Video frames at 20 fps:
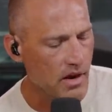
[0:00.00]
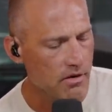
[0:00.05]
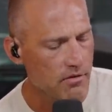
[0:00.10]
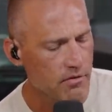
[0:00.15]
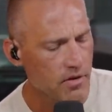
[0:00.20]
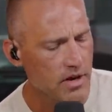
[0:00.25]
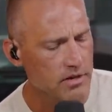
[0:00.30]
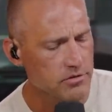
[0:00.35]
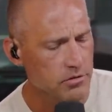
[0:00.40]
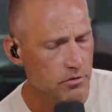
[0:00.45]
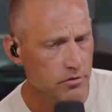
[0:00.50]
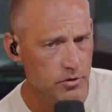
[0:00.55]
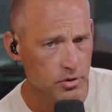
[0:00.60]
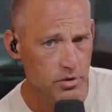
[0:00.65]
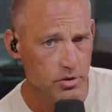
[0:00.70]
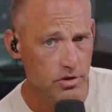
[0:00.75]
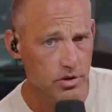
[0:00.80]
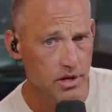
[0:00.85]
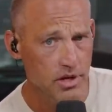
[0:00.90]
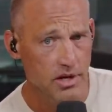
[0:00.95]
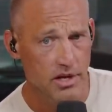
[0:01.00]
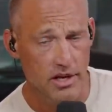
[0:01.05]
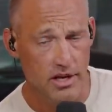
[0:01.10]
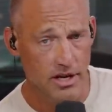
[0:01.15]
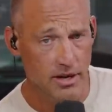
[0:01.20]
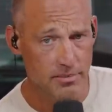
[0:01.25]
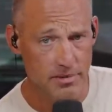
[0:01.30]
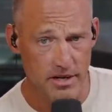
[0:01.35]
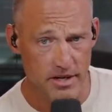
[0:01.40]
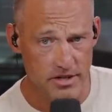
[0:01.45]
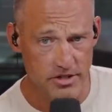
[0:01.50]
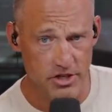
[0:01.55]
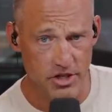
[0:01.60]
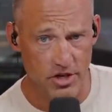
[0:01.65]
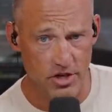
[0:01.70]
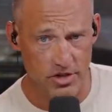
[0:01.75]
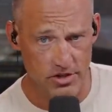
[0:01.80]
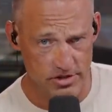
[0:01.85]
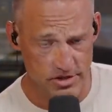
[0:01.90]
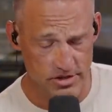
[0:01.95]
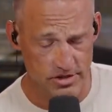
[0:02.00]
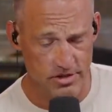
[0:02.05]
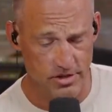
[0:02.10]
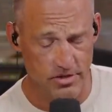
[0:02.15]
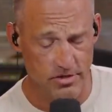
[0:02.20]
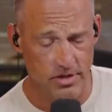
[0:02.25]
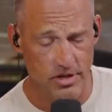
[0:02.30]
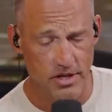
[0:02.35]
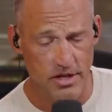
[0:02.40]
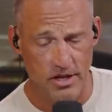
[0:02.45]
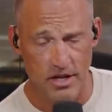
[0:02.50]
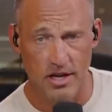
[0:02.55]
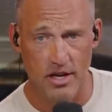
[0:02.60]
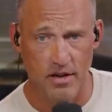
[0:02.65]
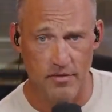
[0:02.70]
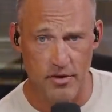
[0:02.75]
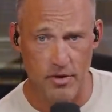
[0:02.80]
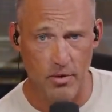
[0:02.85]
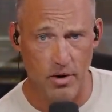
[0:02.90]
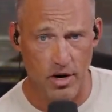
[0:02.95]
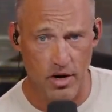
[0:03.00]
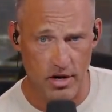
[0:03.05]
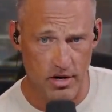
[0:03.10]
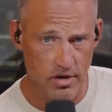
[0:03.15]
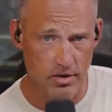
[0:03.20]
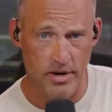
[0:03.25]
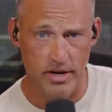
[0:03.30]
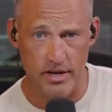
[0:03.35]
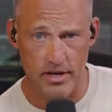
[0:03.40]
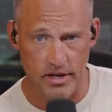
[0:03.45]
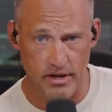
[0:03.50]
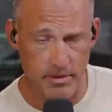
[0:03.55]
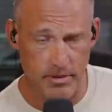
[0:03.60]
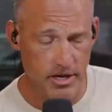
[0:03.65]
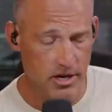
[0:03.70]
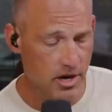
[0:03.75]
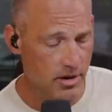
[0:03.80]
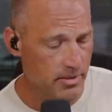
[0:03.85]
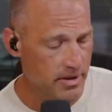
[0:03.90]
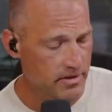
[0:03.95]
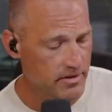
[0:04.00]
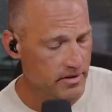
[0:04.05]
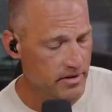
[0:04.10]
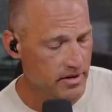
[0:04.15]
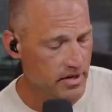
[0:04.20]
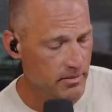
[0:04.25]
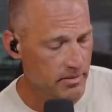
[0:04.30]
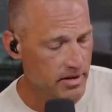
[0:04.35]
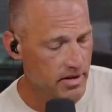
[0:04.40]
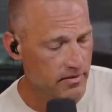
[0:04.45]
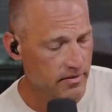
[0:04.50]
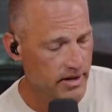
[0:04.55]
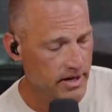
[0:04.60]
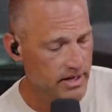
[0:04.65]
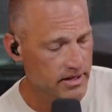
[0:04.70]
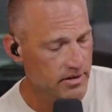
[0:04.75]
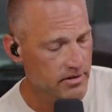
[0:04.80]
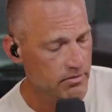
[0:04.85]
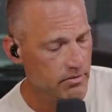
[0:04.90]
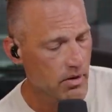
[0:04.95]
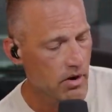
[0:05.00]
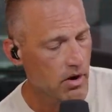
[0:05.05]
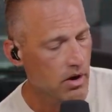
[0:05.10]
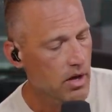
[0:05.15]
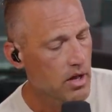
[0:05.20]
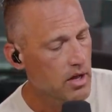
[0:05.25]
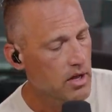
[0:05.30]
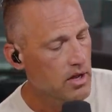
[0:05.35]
fossil fuel, and I'm not a geologist, so uh, if you are, go ahead and comments and tell me if I get this wrong.